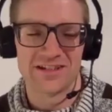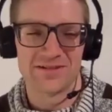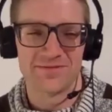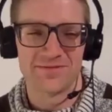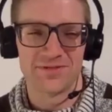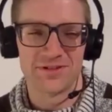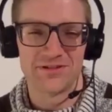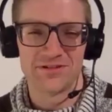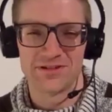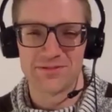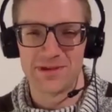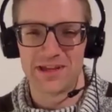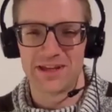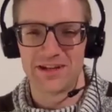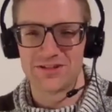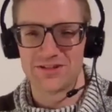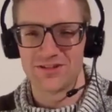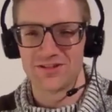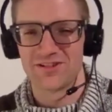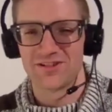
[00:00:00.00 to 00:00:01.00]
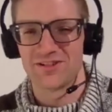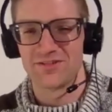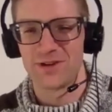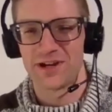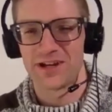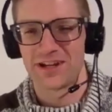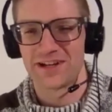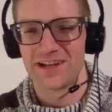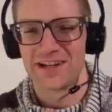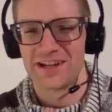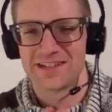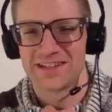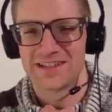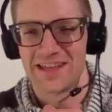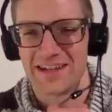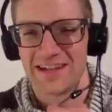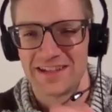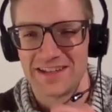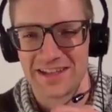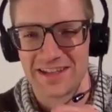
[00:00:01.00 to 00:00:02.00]
awesome for you as a manager to recognize
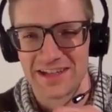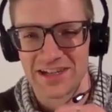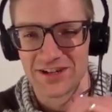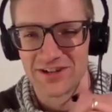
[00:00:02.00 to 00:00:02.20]
that and like